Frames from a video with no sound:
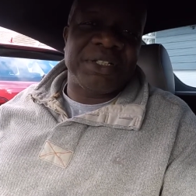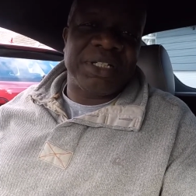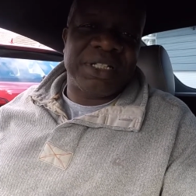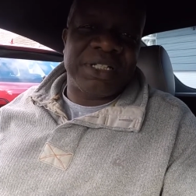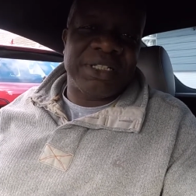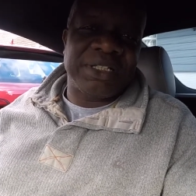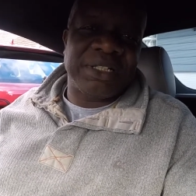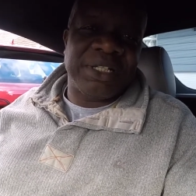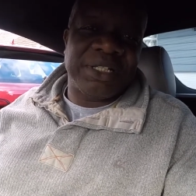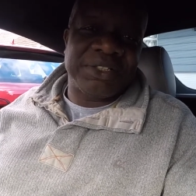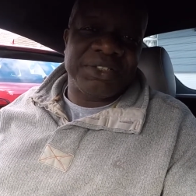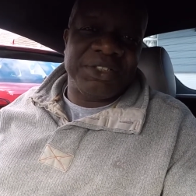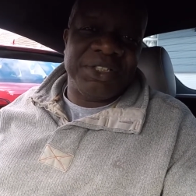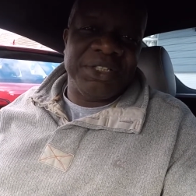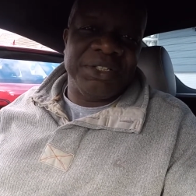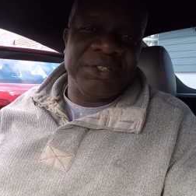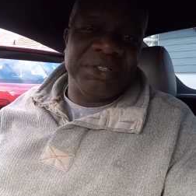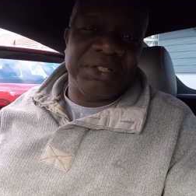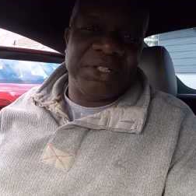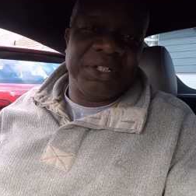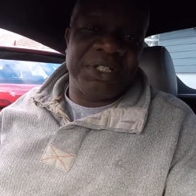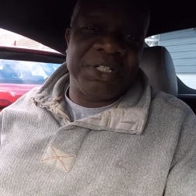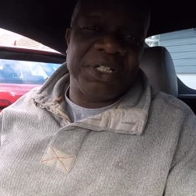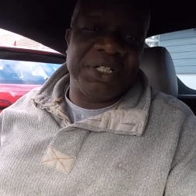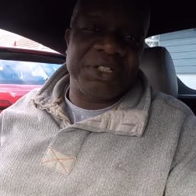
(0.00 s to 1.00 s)
that classy
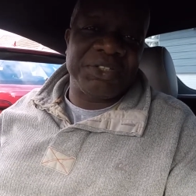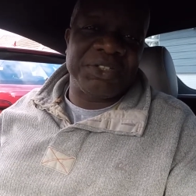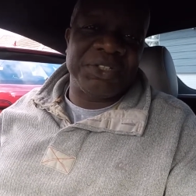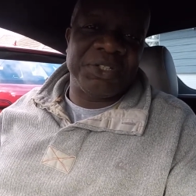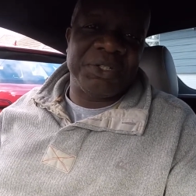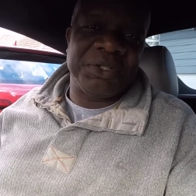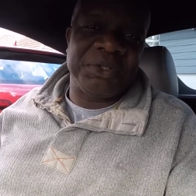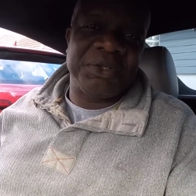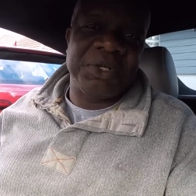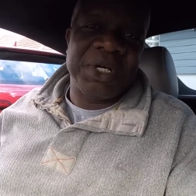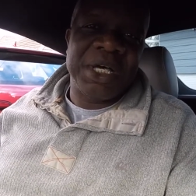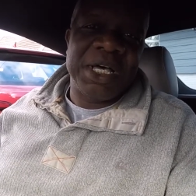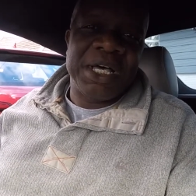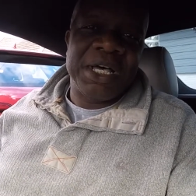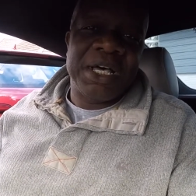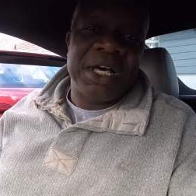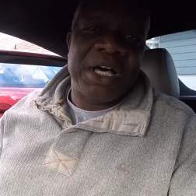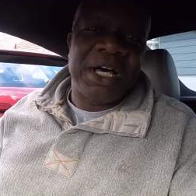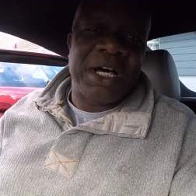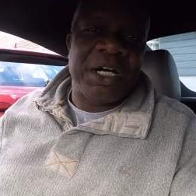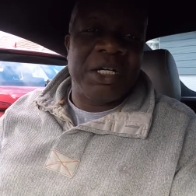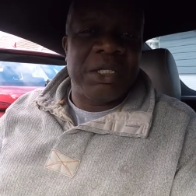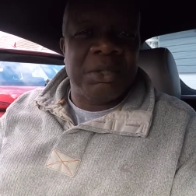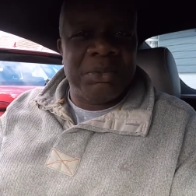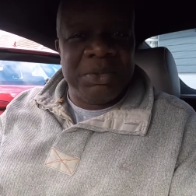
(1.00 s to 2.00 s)
look. So
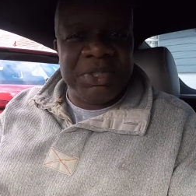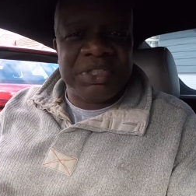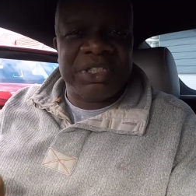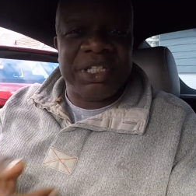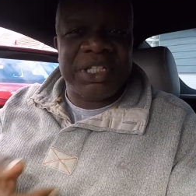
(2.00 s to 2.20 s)
I'm going to be